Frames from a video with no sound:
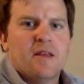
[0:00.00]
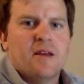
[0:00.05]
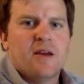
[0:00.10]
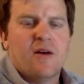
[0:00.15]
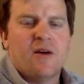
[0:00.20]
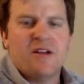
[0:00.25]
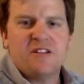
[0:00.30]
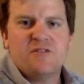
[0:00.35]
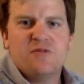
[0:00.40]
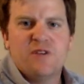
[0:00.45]

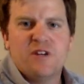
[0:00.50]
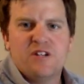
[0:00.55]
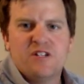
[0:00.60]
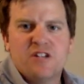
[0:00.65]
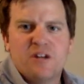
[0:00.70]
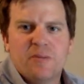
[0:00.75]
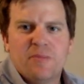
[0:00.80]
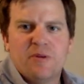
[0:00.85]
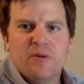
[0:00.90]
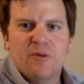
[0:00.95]
All right, to finish
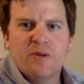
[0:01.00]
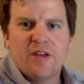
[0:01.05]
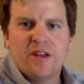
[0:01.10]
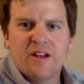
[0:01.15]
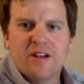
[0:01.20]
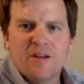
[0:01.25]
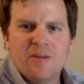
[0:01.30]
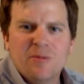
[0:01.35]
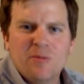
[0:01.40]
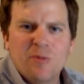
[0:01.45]
up here, we got
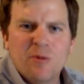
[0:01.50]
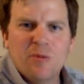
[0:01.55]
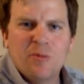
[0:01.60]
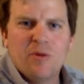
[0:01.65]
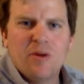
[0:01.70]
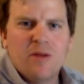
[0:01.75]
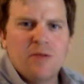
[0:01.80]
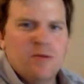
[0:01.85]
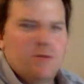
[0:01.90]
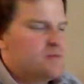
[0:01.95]
a couple more
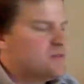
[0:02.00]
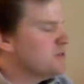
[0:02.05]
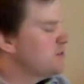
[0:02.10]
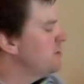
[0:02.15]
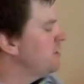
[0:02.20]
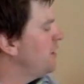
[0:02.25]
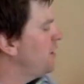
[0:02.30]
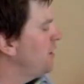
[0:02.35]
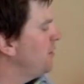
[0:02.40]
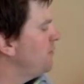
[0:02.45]

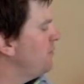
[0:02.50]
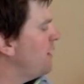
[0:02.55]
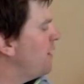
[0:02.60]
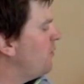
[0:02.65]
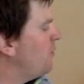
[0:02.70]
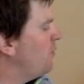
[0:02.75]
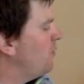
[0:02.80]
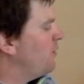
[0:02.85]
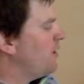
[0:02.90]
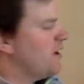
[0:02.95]
problems.
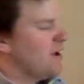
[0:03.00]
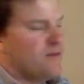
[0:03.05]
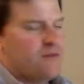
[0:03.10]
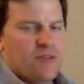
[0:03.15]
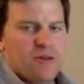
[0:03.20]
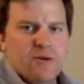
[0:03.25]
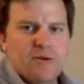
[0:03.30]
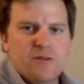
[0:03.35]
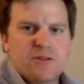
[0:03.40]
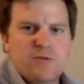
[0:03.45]
Now what we have,
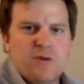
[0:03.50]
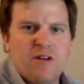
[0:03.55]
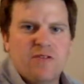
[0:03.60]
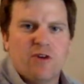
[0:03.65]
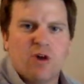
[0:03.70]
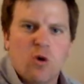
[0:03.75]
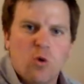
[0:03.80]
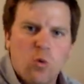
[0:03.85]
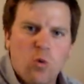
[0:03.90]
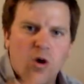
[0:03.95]
though, is we have
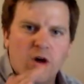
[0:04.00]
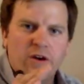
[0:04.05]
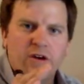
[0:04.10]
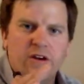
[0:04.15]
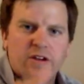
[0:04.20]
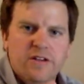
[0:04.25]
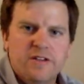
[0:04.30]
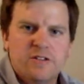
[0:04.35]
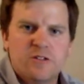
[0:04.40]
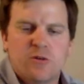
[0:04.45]
a
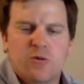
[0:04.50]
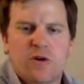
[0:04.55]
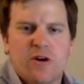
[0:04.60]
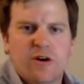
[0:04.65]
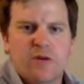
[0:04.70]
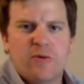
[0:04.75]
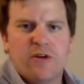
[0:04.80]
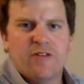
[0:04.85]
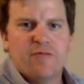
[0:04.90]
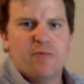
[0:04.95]
quantity
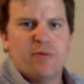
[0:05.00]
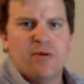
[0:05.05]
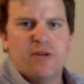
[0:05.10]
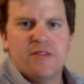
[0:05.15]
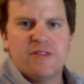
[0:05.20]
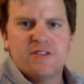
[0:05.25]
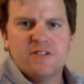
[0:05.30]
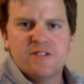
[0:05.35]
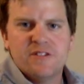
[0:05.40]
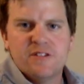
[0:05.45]
squared. We have
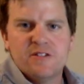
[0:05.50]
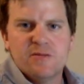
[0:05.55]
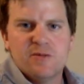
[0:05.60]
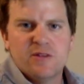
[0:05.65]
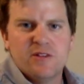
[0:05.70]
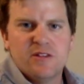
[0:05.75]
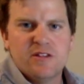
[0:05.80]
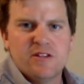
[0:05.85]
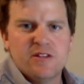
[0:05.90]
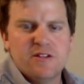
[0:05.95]
parentheses
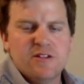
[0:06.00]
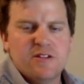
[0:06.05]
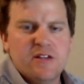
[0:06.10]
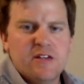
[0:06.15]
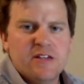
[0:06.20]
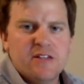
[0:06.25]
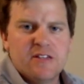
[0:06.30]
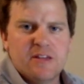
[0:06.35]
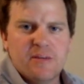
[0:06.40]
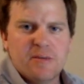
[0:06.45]
with these.
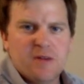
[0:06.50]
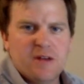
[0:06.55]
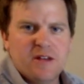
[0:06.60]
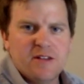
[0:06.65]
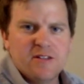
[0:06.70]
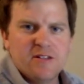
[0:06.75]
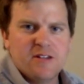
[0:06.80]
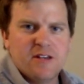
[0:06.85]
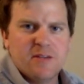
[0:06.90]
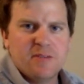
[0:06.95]
Same
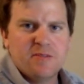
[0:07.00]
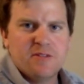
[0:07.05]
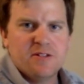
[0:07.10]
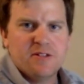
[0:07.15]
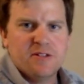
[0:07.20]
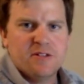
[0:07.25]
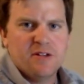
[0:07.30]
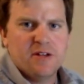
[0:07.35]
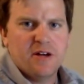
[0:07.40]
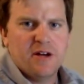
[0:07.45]

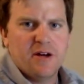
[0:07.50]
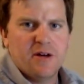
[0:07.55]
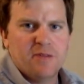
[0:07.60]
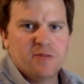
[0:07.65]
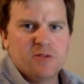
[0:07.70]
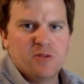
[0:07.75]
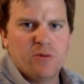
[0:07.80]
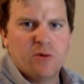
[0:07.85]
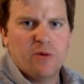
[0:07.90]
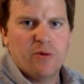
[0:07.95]
concept.
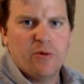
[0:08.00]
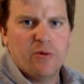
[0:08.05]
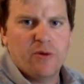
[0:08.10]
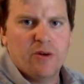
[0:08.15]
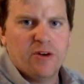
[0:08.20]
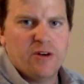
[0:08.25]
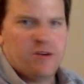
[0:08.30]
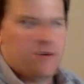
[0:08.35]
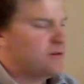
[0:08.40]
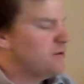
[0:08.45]
So what we
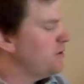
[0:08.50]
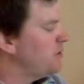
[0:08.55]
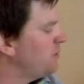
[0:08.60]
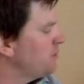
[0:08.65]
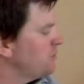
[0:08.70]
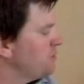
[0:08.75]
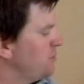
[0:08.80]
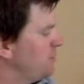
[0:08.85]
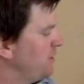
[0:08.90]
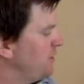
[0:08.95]
want to do,
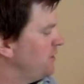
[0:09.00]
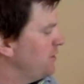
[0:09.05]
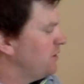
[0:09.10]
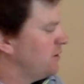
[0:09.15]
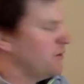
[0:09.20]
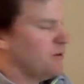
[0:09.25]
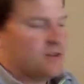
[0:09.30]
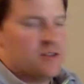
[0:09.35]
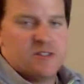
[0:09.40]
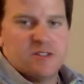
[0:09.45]
ultimately, the
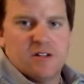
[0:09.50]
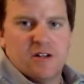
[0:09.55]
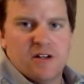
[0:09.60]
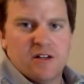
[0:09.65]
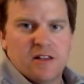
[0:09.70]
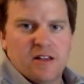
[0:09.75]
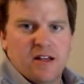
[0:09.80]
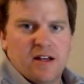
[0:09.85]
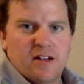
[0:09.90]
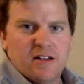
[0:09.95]
goal is to
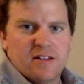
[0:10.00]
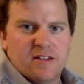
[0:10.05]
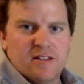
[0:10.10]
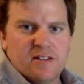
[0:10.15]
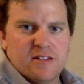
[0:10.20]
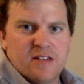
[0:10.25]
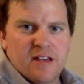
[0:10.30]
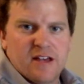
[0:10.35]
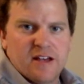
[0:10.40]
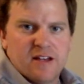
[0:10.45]
unlock
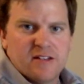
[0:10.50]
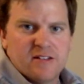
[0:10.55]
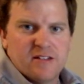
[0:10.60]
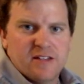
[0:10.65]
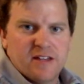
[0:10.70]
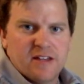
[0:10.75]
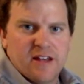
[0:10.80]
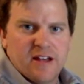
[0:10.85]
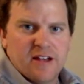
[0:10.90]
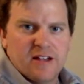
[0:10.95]
this x to
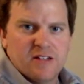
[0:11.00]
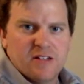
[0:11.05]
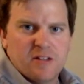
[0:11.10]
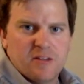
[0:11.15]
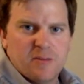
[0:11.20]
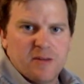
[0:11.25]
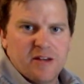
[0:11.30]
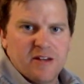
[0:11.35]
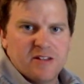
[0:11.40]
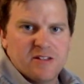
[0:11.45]
get x
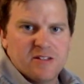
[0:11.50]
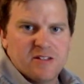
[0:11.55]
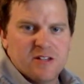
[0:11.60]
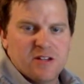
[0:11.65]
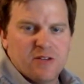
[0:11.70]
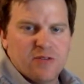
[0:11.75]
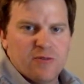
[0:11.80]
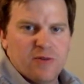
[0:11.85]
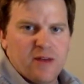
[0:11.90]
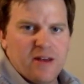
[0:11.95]
all by
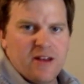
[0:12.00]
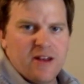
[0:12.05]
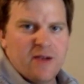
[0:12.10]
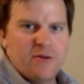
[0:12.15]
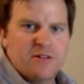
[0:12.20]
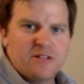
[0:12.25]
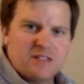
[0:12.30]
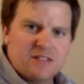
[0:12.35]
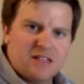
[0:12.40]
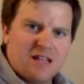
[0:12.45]
itself. Right
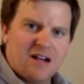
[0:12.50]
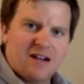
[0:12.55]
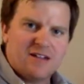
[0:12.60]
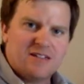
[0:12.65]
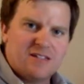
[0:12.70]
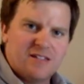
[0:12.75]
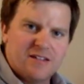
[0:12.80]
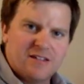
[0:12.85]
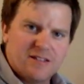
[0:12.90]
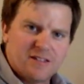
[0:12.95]
now, it's
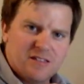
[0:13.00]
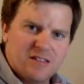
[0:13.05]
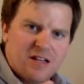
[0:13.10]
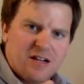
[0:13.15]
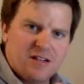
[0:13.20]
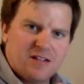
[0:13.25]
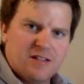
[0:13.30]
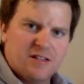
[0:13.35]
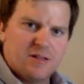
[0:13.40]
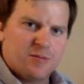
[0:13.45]
locked in. It's
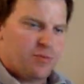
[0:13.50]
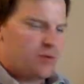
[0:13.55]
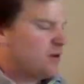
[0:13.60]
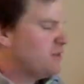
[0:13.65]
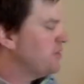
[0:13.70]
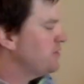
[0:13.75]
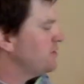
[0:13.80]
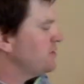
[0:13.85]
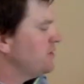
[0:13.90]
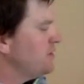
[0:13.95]
locked in the
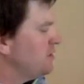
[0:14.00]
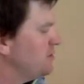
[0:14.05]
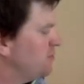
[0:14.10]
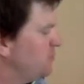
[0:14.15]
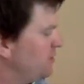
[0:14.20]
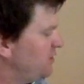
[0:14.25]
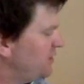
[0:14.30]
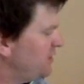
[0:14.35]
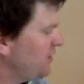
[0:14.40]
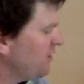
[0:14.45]
parentheses.
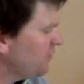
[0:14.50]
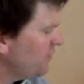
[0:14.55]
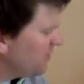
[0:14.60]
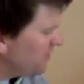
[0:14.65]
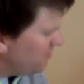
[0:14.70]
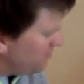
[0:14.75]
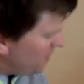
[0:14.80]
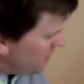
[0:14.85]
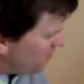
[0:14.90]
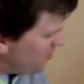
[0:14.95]
We think we
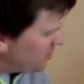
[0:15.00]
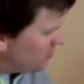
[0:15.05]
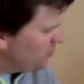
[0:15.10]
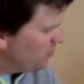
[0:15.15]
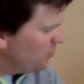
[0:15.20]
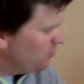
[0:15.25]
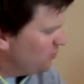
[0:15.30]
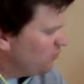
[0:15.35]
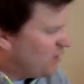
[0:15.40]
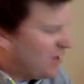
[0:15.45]
could maybe
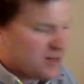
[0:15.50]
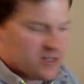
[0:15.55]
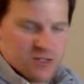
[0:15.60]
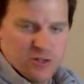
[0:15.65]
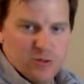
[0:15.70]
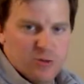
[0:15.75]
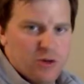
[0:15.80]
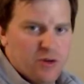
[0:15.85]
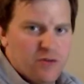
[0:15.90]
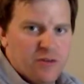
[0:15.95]
move that
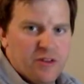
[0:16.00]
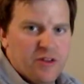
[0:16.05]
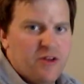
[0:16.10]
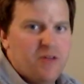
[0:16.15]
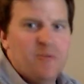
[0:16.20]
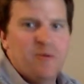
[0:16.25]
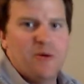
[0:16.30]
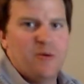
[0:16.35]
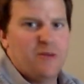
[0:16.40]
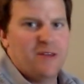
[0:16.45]
2 over
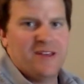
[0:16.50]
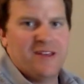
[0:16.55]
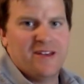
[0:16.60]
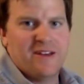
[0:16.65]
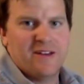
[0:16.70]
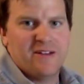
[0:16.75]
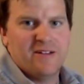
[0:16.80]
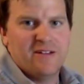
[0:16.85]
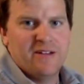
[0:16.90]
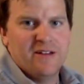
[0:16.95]
there, but we
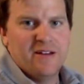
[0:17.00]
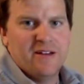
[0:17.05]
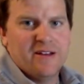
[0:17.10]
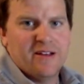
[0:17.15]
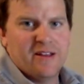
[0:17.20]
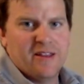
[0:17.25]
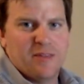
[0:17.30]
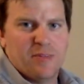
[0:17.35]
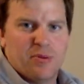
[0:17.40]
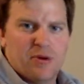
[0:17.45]
can't.
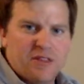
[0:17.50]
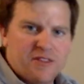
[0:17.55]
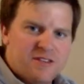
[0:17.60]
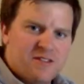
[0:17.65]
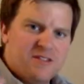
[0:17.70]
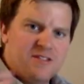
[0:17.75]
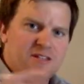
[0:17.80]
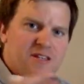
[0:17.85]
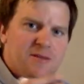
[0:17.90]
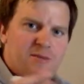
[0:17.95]
Okay, the
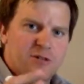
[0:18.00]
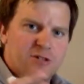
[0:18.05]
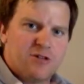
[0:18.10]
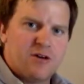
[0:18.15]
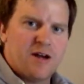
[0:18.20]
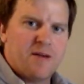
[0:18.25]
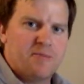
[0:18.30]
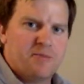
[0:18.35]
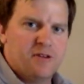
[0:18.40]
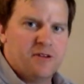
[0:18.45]
parentheses keep it
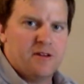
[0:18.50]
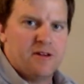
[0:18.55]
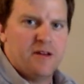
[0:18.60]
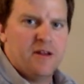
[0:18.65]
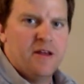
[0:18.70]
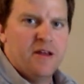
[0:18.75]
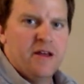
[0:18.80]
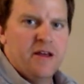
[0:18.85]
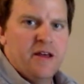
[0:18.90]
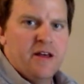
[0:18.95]
trapped in.
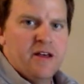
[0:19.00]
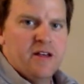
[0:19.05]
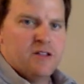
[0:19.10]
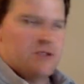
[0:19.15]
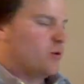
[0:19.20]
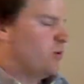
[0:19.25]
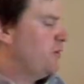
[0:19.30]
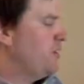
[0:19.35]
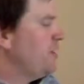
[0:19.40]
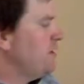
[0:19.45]

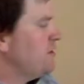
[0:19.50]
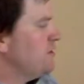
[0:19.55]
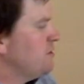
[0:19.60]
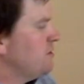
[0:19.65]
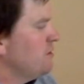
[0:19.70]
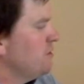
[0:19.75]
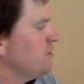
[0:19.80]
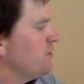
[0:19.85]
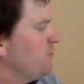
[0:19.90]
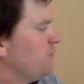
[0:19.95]
So what we need to
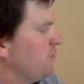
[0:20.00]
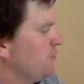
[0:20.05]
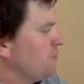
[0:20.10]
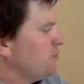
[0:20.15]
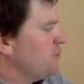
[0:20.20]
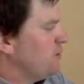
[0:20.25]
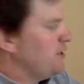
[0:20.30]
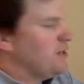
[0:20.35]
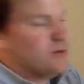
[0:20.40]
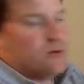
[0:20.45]
do is
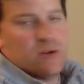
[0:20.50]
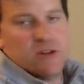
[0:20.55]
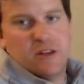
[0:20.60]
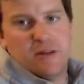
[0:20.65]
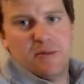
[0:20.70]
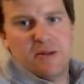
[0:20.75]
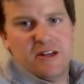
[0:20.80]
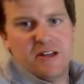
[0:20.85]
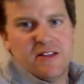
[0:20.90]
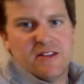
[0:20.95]
first we need to
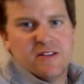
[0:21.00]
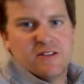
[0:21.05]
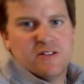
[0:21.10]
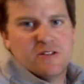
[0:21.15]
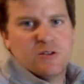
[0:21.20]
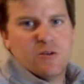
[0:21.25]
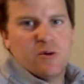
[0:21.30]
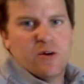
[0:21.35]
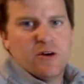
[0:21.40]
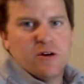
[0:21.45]
eliminate this
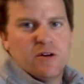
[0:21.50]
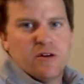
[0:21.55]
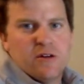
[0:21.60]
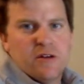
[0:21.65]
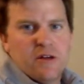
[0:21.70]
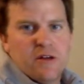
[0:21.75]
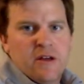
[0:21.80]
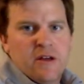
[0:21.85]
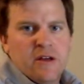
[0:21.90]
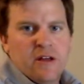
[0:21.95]
squared.
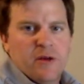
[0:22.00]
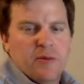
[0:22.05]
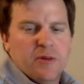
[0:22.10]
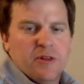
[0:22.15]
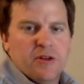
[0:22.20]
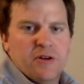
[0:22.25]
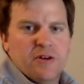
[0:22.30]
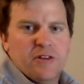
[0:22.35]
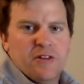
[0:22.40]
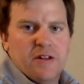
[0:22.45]
And we
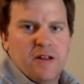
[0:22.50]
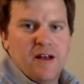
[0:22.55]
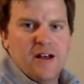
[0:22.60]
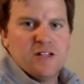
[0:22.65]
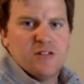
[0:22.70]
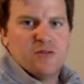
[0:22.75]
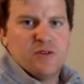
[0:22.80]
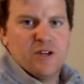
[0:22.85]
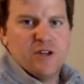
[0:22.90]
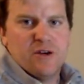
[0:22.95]
learned in the
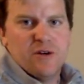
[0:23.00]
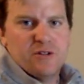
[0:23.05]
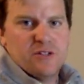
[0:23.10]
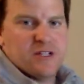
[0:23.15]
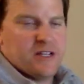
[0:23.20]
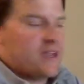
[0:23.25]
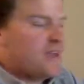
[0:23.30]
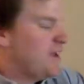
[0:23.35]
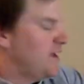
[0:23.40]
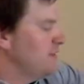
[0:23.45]
last video
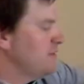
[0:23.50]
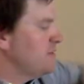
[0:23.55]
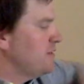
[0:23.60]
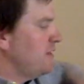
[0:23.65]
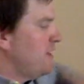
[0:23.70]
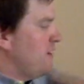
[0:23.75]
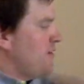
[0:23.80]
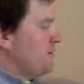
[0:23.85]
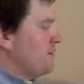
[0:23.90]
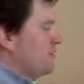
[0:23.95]
to
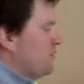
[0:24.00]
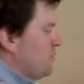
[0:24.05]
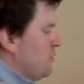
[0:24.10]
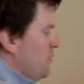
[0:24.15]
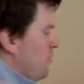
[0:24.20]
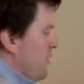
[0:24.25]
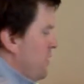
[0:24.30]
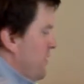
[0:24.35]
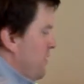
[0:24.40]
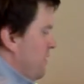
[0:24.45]
cancel out a
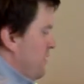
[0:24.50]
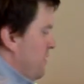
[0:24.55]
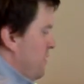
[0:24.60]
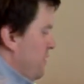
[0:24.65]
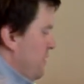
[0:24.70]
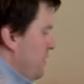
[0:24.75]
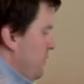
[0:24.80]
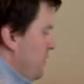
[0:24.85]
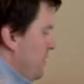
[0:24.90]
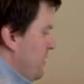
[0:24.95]
squared,
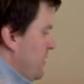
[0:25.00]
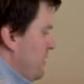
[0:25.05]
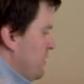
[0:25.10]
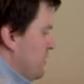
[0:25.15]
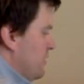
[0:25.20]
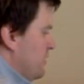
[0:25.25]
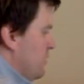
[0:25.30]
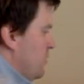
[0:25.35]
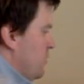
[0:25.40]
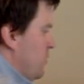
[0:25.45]
we need to
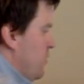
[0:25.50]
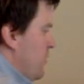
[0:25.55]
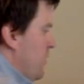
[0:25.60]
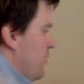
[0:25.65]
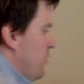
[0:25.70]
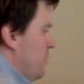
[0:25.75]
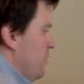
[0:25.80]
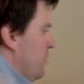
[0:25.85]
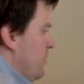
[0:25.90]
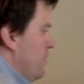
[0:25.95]

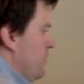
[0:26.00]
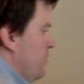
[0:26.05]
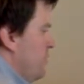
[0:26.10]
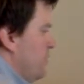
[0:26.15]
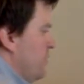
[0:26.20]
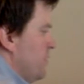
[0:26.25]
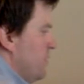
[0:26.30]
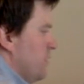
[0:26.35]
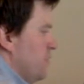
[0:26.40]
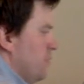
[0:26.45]
square root
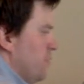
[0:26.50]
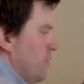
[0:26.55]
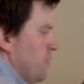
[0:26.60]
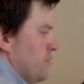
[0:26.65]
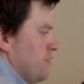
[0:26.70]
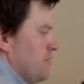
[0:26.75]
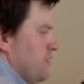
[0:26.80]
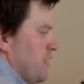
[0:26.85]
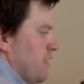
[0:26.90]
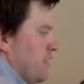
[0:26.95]

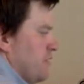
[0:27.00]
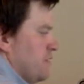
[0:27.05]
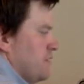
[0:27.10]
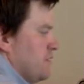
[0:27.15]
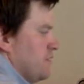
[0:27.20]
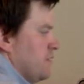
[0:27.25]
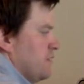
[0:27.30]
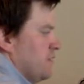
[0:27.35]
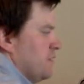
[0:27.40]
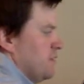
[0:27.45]
both
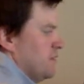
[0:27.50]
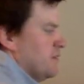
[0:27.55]
sides.